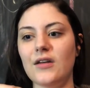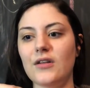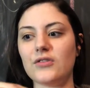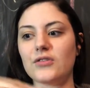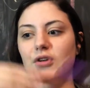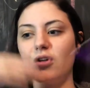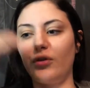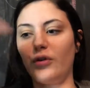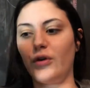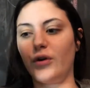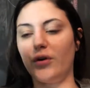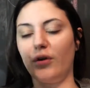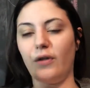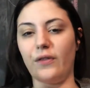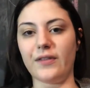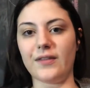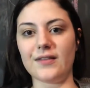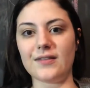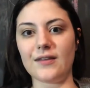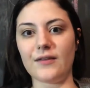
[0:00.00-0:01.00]
to learn all
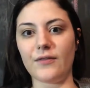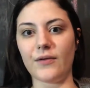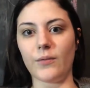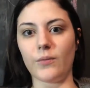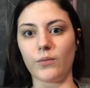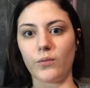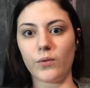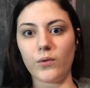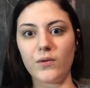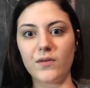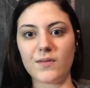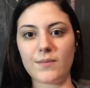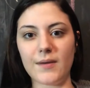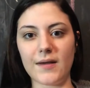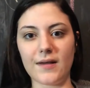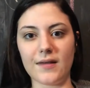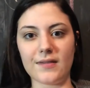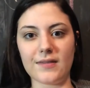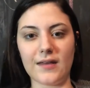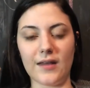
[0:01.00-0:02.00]
these different rules
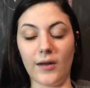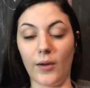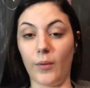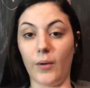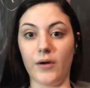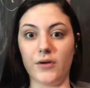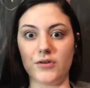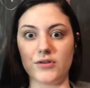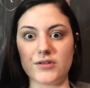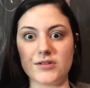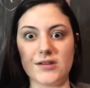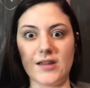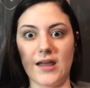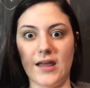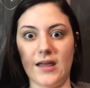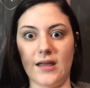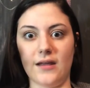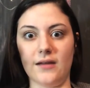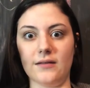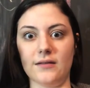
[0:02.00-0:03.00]
because they don't
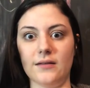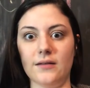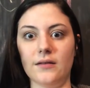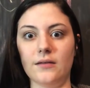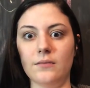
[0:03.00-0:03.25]
understand